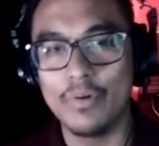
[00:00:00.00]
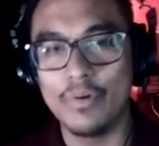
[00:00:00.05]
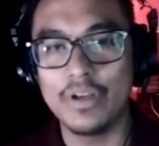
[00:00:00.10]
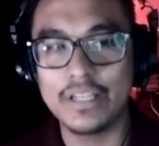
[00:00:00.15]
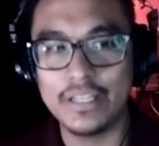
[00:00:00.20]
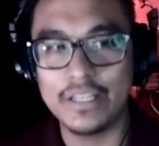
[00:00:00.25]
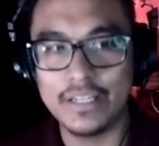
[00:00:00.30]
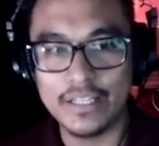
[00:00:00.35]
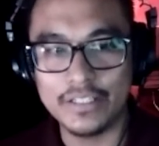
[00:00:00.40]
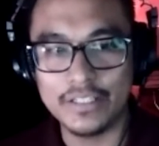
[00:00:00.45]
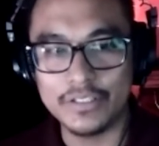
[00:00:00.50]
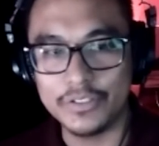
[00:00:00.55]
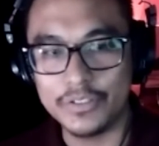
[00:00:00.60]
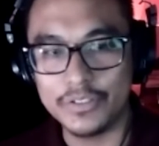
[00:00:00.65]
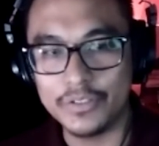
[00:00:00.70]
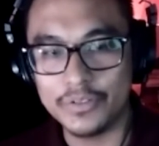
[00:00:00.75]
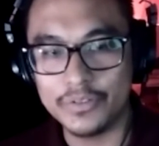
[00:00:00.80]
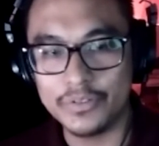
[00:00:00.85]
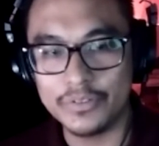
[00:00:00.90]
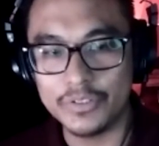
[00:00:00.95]
What can I
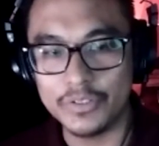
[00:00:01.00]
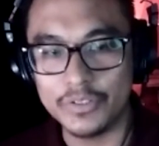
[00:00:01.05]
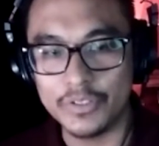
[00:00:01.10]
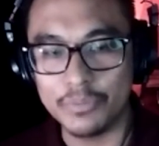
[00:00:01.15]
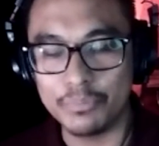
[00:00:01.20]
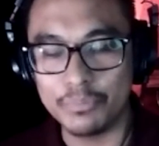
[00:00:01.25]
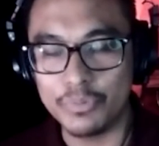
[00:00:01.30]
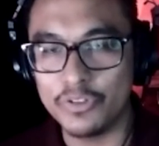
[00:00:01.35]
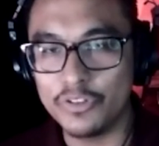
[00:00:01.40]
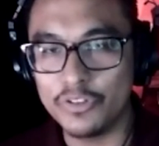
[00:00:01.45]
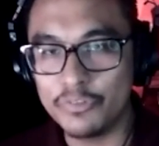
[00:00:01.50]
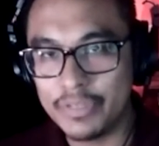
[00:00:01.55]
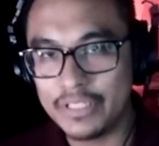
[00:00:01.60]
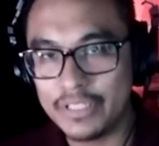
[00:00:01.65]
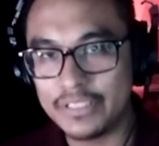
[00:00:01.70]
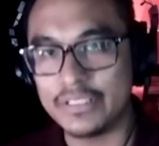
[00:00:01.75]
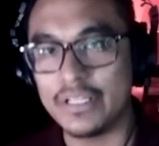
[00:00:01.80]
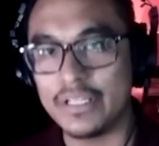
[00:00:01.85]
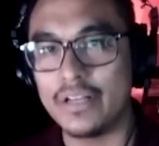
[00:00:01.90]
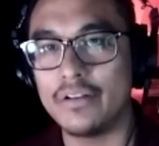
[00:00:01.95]
do to improve
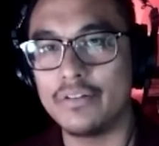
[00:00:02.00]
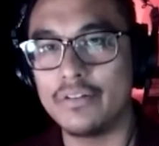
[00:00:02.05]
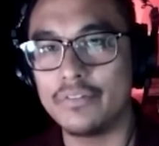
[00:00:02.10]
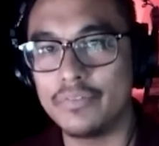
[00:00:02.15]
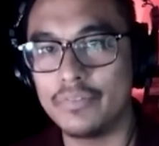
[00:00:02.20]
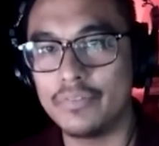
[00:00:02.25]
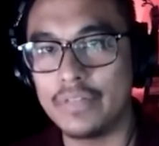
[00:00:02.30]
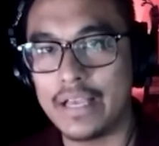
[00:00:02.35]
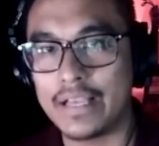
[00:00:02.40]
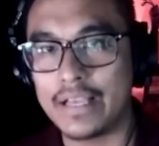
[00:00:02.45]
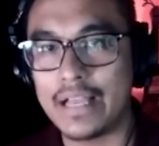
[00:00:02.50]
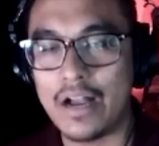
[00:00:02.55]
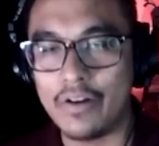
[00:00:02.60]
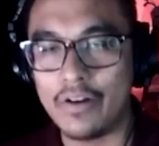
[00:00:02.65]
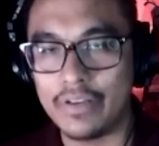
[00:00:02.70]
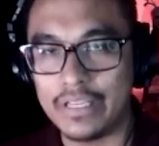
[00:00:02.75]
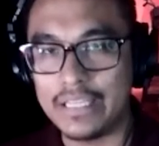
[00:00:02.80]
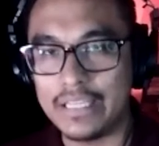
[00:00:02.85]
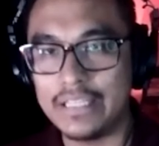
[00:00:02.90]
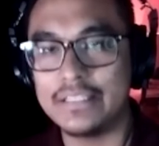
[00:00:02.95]
myself like
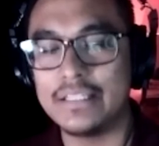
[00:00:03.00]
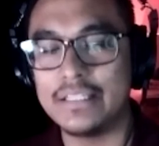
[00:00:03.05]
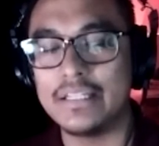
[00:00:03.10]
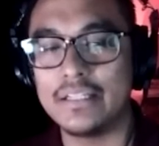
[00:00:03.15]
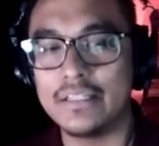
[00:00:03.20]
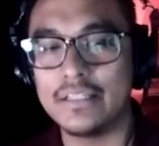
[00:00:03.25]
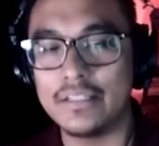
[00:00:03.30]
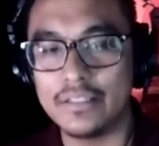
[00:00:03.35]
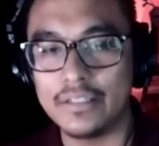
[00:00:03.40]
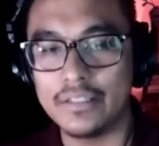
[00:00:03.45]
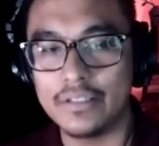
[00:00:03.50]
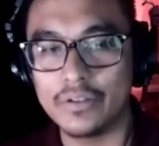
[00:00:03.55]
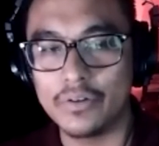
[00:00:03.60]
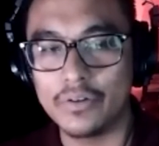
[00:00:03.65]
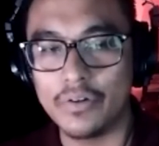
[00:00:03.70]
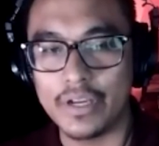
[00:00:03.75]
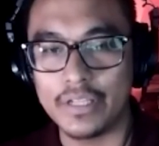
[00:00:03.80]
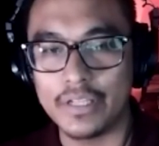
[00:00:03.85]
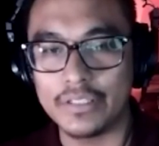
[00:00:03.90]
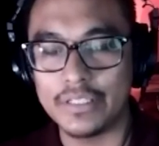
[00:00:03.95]
how he did
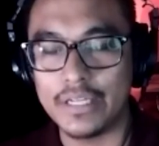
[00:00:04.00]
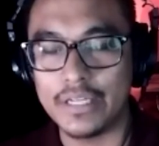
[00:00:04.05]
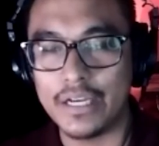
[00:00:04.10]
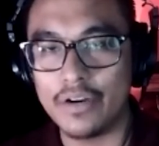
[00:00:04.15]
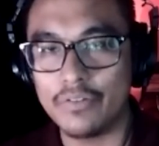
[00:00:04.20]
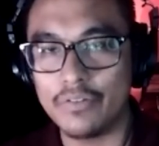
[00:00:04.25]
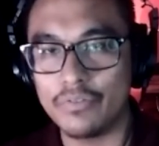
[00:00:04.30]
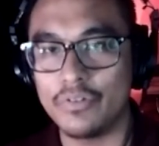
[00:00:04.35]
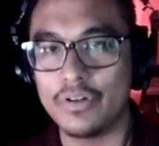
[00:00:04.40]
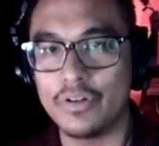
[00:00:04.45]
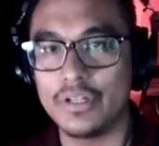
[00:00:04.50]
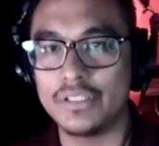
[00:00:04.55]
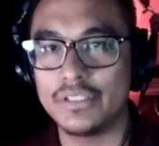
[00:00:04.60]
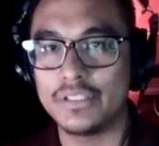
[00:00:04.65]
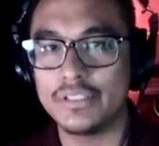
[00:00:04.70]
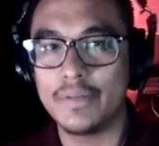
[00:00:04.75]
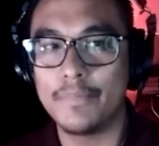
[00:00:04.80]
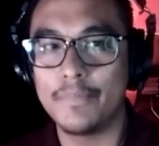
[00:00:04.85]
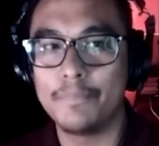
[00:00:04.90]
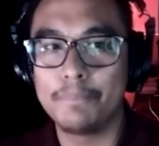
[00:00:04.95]
going into the Air
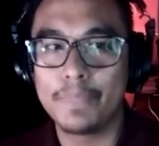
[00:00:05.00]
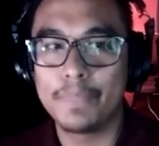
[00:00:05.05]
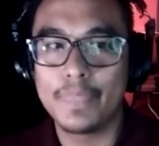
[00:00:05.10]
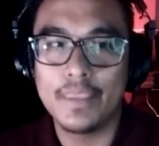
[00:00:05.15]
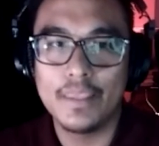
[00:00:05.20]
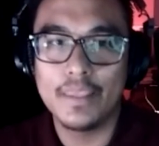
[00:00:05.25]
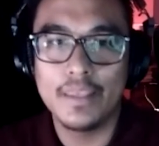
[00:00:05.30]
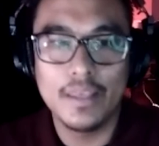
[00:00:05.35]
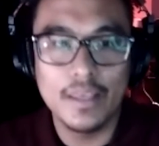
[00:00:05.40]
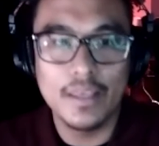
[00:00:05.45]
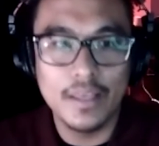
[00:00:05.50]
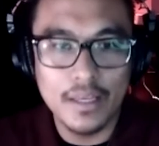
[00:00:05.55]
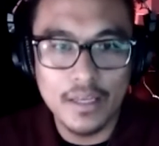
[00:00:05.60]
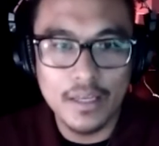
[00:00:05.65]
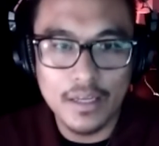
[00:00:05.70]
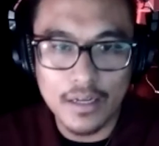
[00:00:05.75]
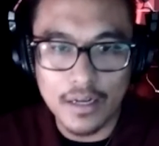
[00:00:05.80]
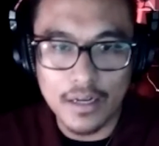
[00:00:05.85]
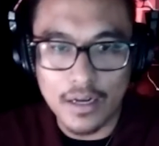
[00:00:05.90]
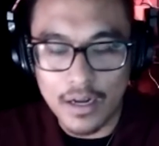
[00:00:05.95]
Force?
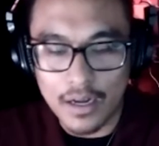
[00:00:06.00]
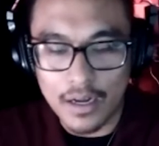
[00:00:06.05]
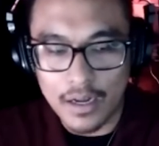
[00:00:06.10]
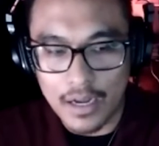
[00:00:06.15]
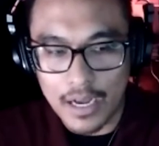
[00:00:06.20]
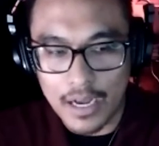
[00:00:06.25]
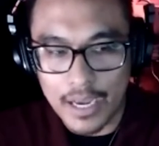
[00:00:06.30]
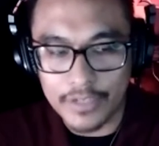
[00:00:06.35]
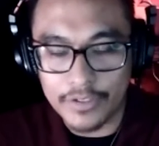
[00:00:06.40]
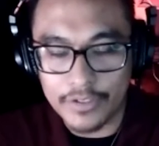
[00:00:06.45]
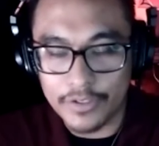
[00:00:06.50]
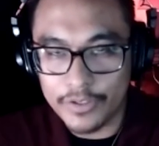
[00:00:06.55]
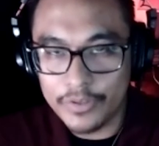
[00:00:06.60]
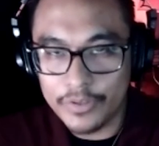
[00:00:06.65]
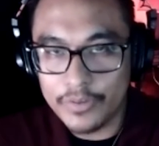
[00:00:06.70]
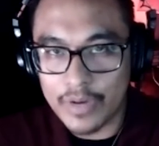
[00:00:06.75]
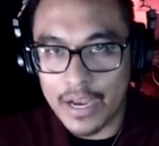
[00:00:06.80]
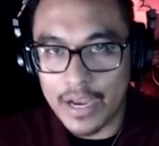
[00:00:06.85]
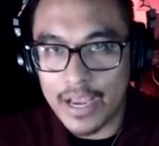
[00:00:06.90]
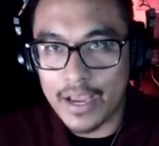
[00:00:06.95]
I
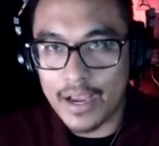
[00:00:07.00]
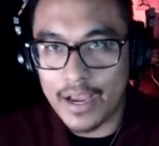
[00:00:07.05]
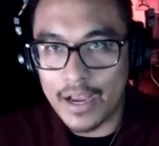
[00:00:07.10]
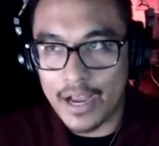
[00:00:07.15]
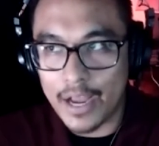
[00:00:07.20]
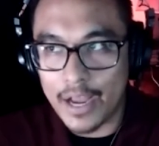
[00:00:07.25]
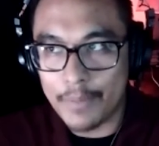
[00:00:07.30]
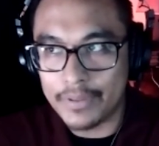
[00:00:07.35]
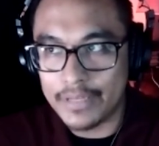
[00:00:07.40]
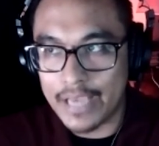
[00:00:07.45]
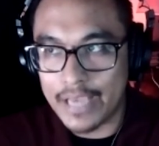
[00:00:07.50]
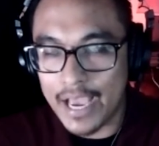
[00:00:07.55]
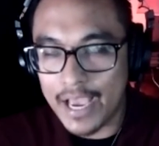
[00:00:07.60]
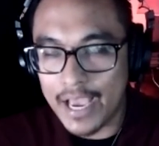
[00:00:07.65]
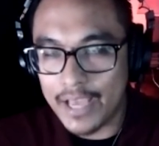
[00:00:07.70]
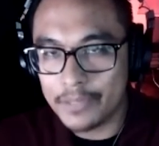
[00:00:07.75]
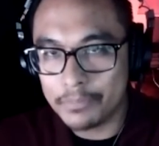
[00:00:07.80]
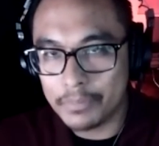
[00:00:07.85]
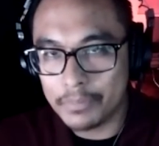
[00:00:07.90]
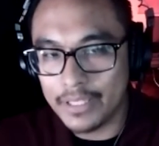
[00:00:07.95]

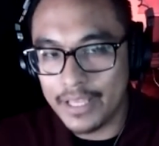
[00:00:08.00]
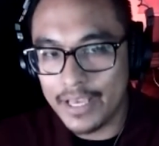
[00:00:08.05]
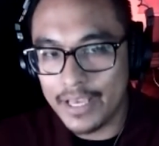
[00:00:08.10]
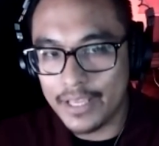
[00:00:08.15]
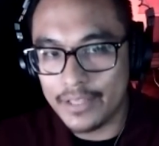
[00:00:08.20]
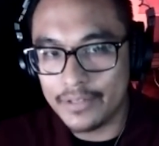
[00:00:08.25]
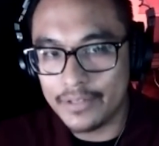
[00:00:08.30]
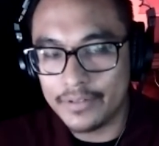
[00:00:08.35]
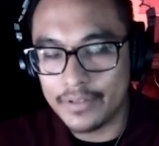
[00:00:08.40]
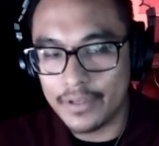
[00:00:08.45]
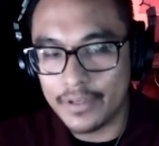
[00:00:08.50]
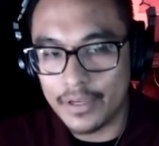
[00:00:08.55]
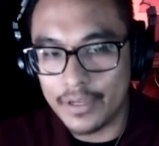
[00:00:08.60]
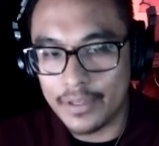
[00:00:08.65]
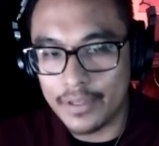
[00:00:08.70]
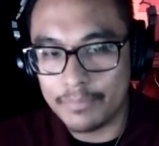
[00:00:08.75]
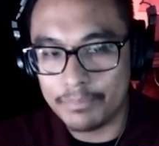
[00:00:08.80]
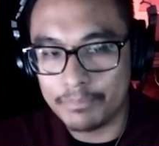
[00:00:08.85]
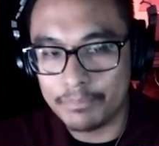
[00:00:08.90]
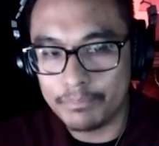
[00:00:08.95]
had a plan
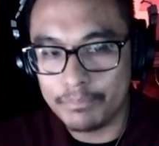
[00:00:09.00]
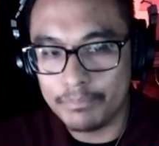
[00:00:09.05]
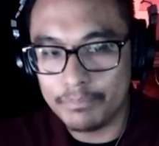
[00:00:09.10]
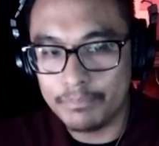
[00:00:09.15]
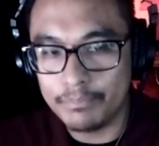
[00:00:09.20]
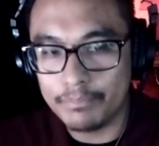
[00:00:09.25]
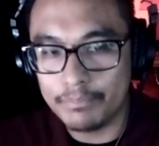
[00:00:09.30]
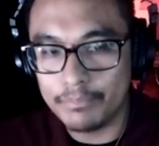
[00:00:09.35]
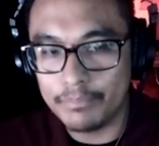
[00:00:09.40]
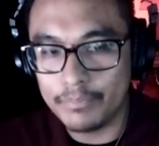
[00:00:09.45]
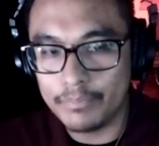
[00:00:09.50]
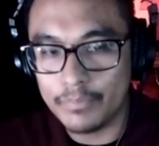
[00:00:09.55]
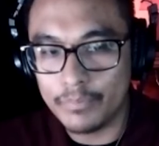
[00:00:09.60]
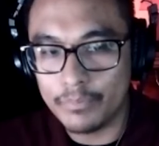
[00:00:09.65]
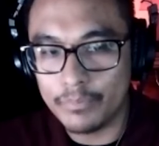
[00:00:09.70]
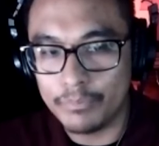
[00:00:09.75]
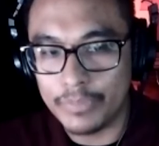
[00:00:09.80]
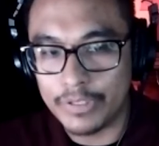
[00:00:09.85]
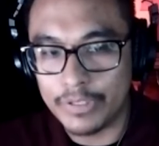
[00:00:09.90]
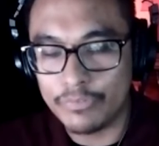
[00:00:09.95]

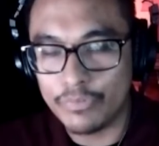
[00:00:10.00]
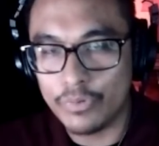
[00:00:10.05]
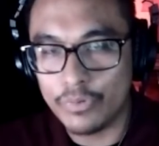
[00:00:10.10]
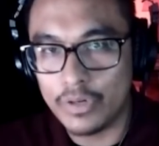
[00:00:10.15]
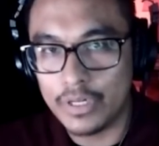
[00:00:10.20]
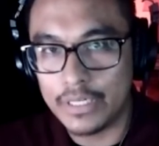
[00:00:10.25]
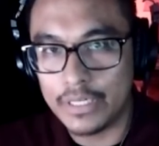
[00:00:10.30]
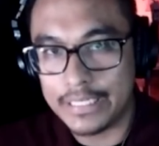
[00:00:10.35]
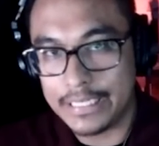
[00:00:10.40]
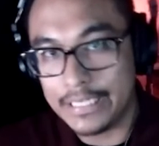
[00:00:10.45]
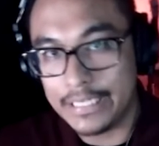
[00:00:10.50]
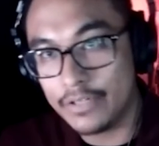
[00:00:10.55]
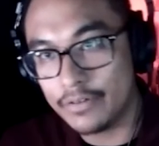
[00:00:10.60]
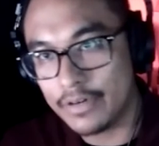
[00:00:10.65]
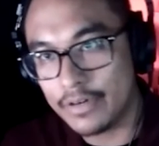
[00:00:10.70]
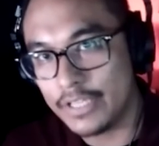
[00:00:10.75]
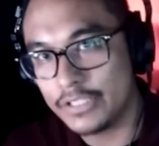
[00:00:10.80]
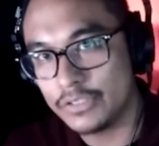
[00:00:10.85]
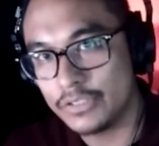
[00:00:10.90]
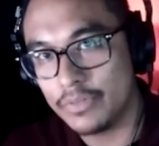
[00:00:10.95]
before he
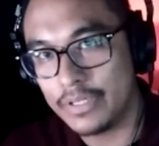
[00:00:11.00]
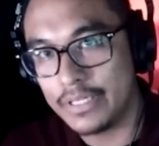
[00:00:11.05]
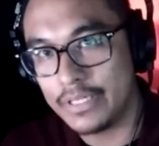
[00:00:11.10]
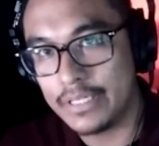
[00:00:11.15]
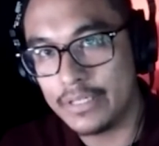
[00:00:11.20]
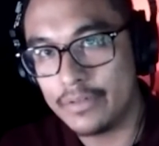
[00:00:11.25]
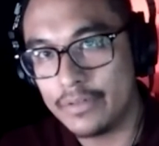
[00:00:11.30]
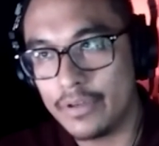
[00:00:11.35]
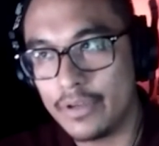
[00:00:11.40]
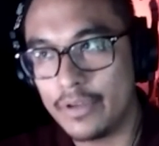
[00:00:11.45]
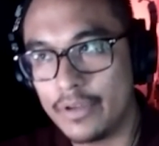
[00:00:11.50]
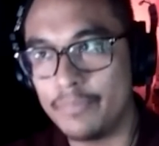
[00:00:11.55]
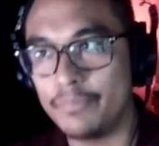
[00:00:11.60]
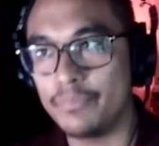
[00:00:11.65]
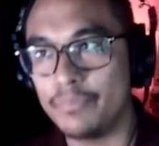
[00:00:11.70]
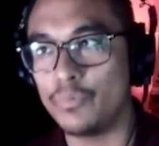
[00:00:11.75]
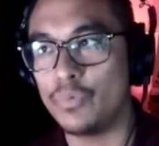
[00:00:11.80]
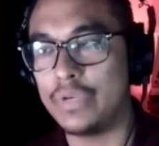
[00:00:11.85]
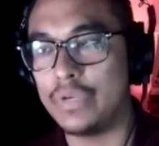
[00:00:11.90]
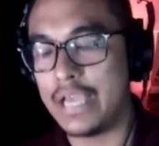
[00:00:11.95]
graduated.
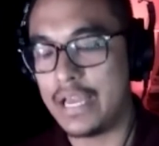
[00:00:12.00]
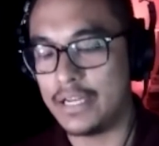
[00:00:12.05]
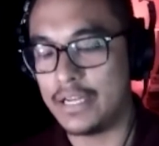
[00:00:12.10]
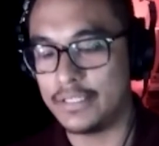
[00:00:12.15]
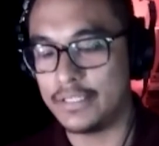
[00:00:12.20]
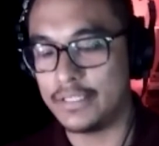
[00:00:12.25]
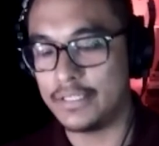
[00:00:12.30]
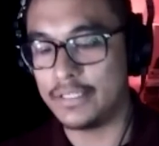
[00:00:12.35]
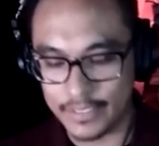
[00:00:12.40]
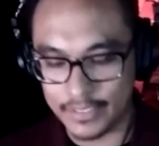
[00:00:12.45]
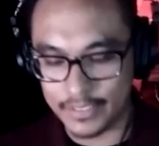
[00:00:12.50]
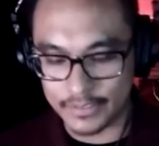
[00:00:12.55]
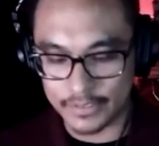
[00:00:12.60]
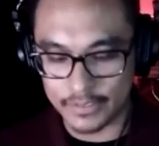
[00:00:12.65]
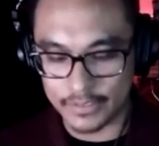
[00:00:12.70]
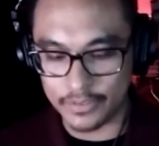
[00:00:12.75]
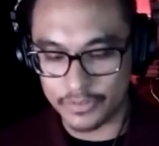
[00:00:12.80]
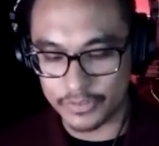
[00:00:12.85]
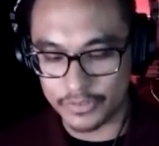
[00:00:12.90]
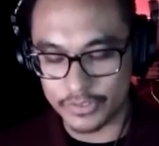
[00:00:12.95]
We had to take
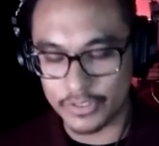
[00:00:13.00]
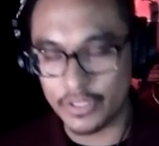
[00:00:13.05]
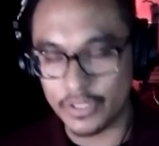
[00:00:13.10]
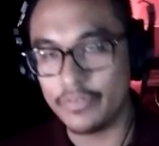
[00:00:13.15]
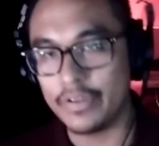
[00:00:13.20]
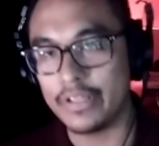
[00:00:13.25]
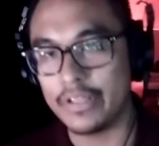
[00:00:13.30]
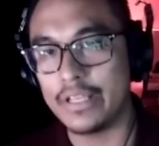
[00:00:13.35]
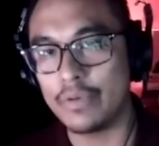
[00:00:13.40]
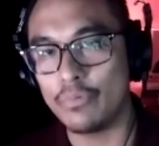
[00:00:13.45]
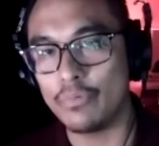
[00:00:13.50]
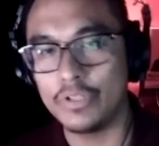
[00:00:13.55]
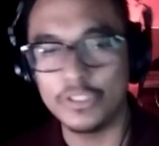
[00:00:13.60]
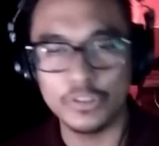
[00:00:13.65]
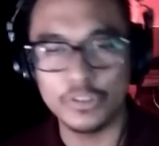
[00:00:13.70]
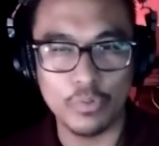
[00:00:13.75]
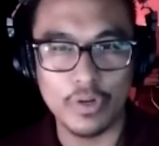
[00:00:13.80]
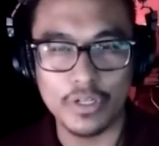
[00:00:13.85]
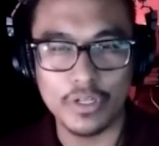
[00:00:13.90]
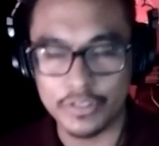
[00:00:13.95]
this little survey, like, what
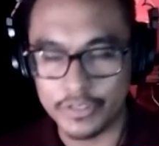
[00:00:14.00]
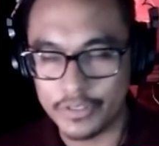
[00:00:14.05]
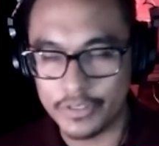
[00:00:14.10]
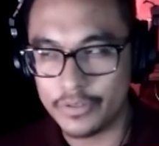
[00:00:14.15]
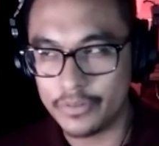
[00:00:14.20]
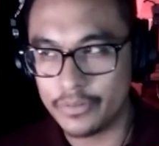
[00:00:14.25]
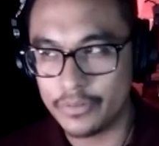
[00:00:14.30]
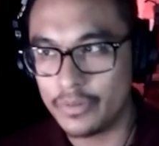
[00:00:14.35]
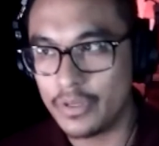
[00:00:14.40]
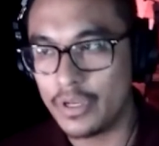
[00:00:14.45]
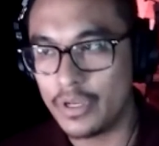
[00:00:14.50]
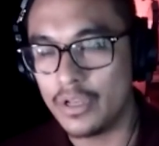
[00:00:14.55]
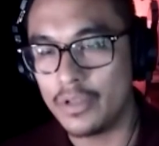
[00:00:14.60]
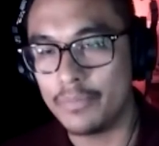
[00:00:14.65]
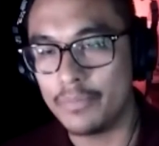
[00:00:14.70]
did you want to do